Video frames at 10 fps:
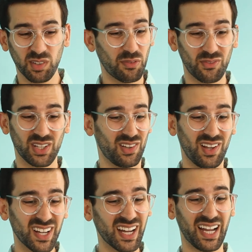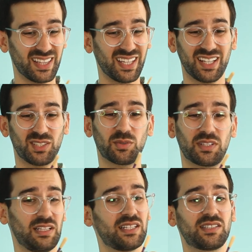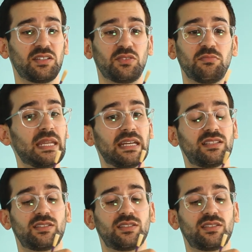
it for very long. I think I soaked it less than two minutes,